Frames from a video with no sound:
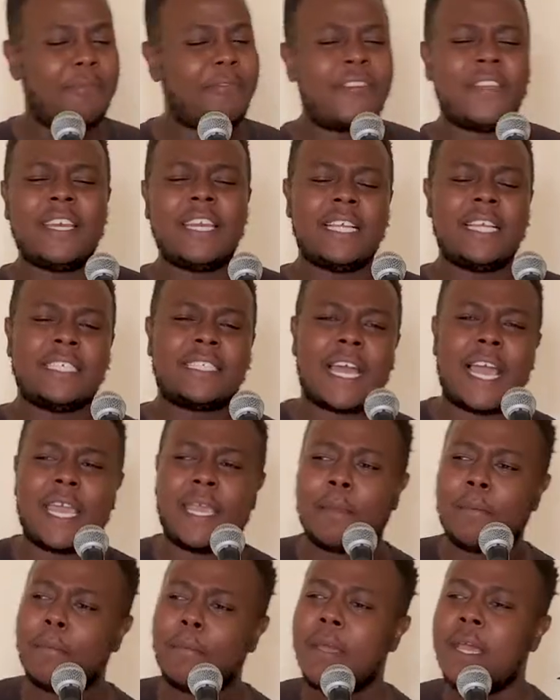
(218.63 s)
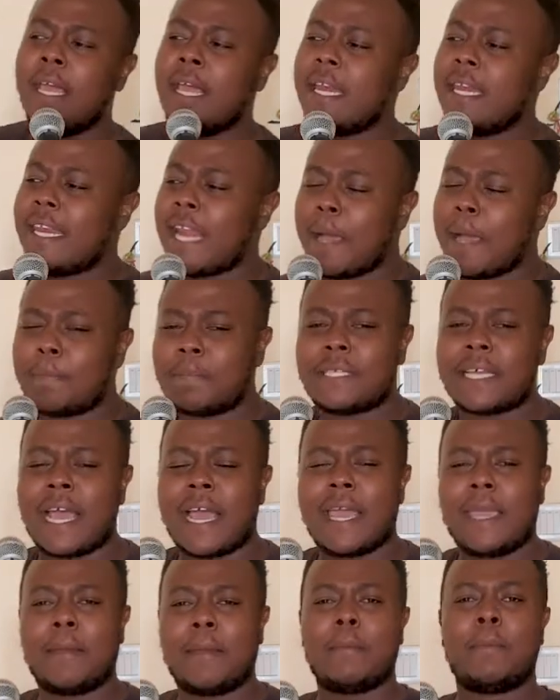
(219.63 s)
feeding time, nap
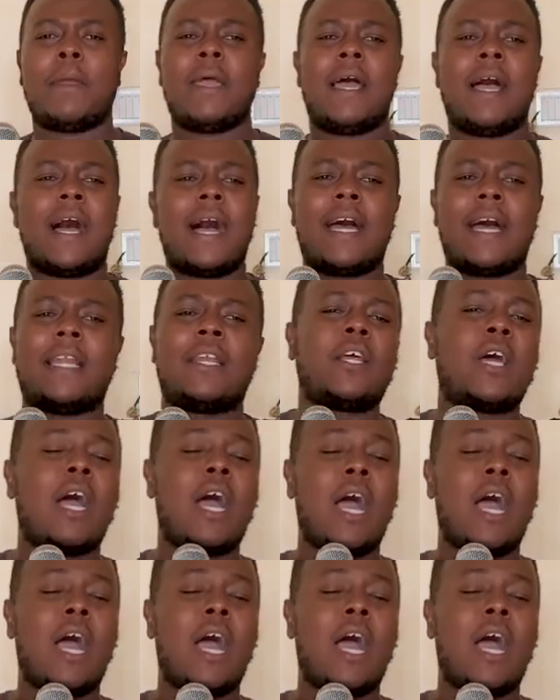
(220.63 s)
time, and